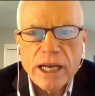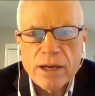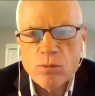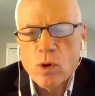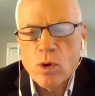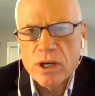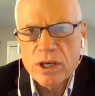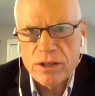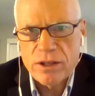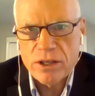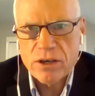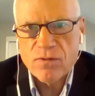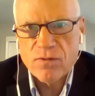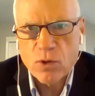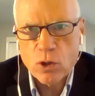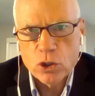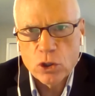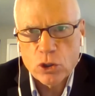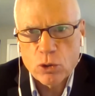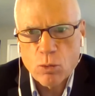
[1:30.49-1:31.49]
at one of their
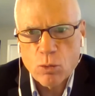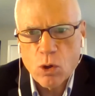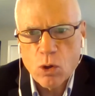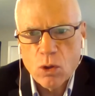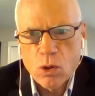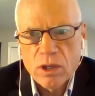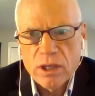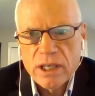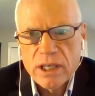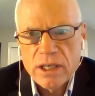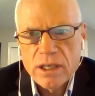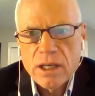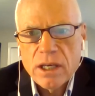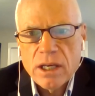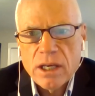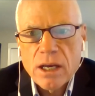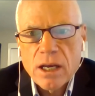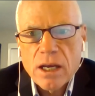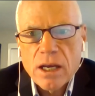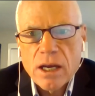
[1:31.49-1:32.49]
virtual
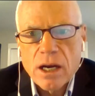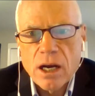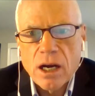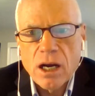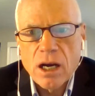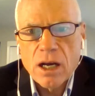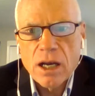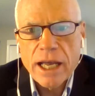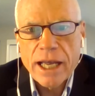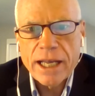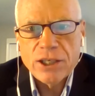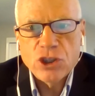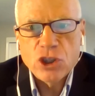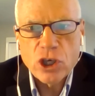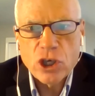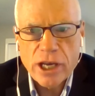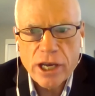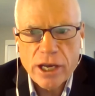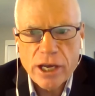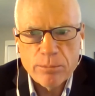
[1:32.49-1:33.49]

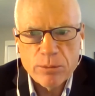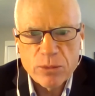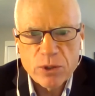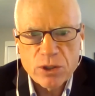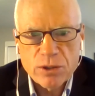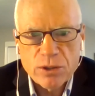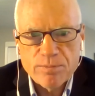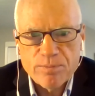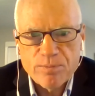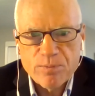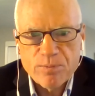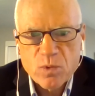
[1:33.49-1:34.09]
AGMs.